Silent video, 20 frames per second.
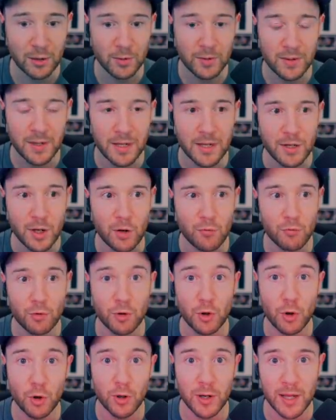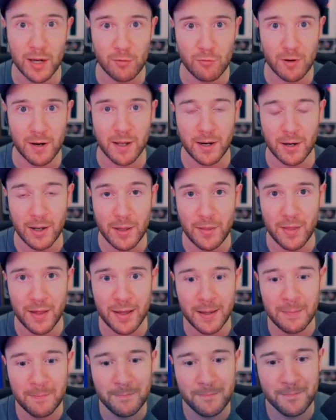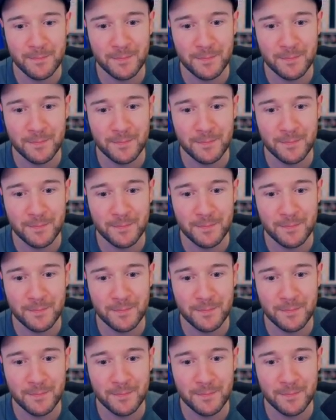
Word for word: don't need Ruud Gullit running like that.